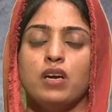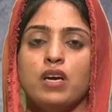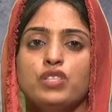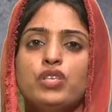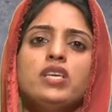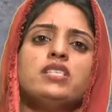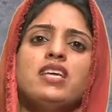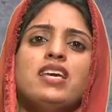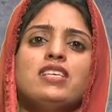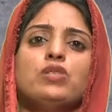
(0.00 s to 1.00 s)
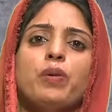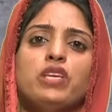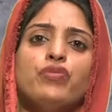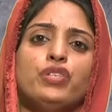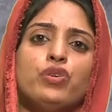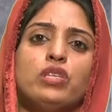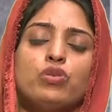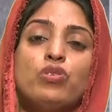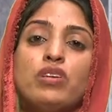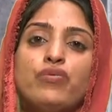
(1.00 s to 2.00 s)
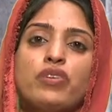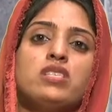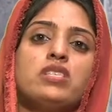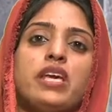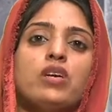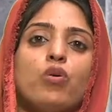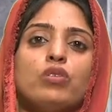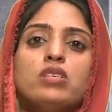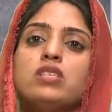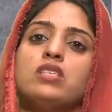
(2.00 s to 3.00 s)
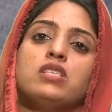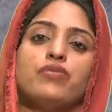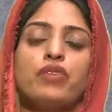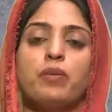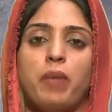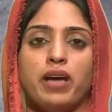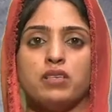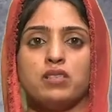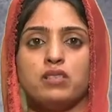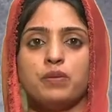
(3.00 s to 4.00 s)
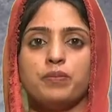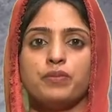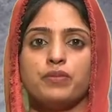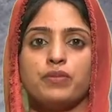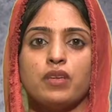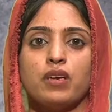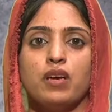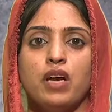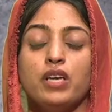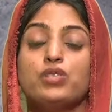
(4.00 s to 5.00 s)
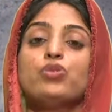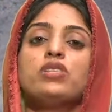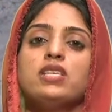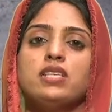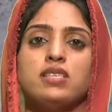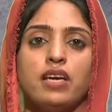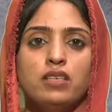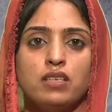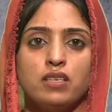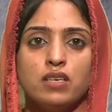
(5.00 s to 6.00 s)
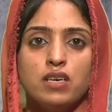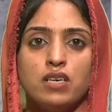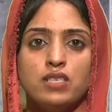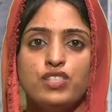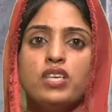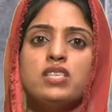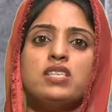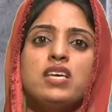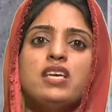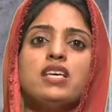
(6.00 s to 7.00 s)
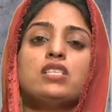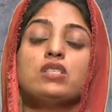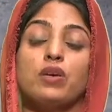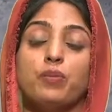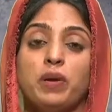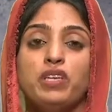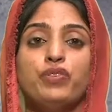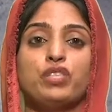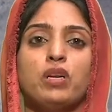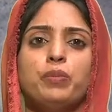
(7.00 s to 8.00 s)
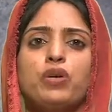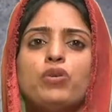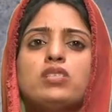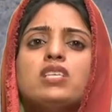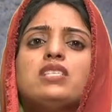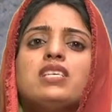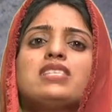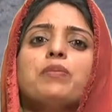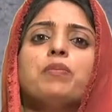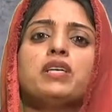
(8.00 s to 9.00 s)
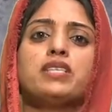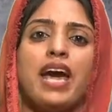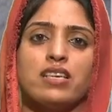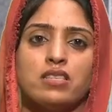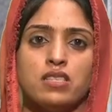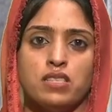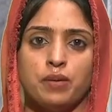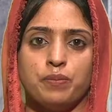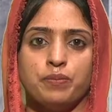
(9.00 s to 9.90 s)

GST is beneficial to different stakeholders in different manners. To citizen, GST is beneficial because it is a simpler tax system.